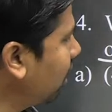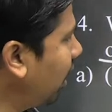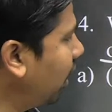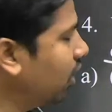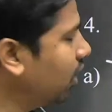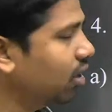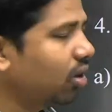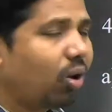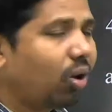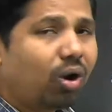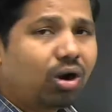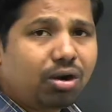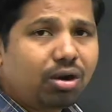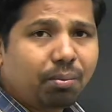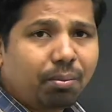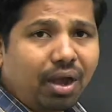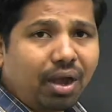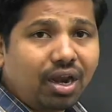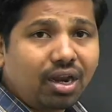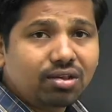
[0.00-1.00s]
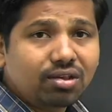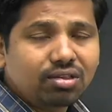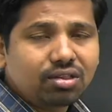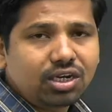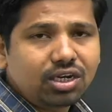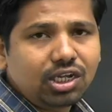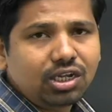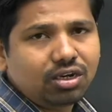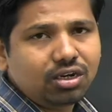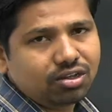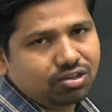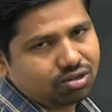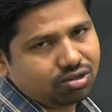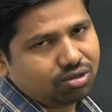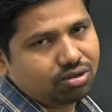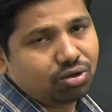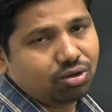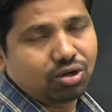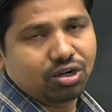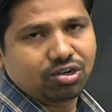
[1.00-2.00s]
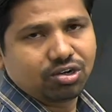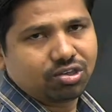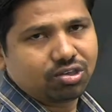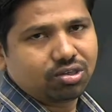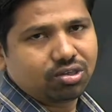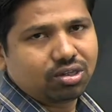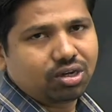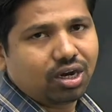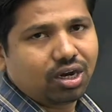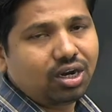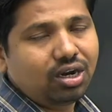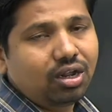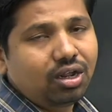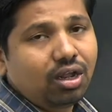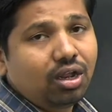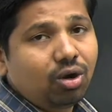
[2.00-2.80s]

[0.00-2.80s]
and not minus 3 units, right?